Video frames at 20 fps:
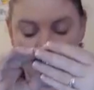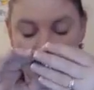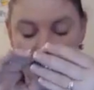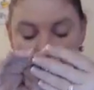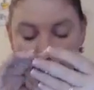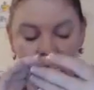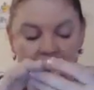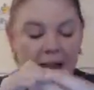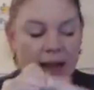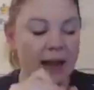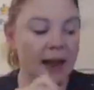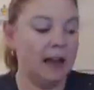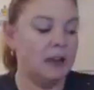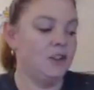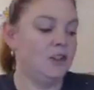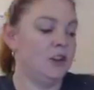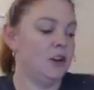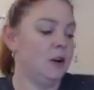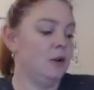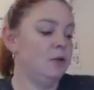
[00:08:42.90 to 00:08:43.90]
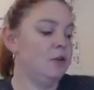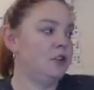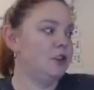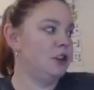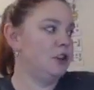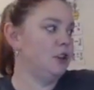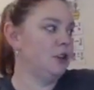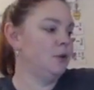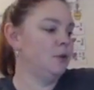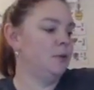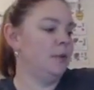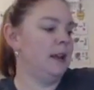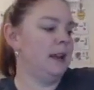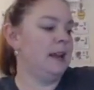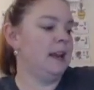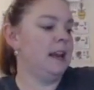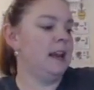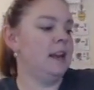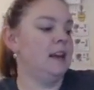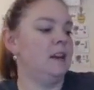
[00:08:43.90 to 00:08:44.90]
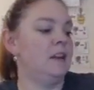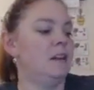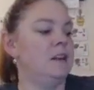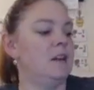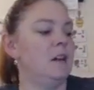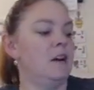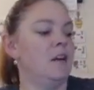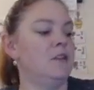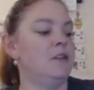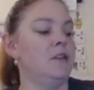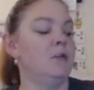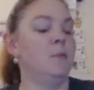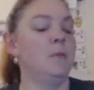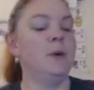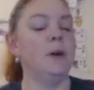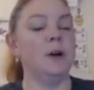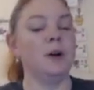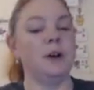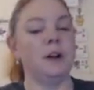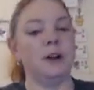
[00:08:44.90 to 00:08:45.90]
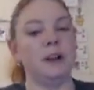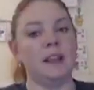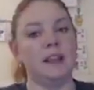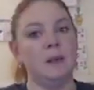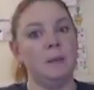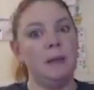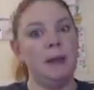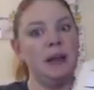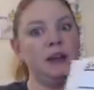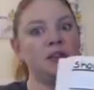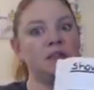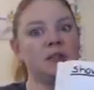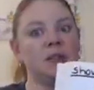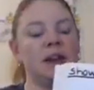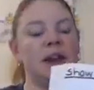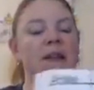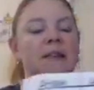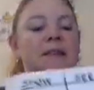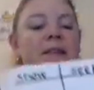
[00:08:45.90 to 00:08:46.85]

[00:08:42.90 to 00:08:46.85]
And I showed you in your book, in the picture that I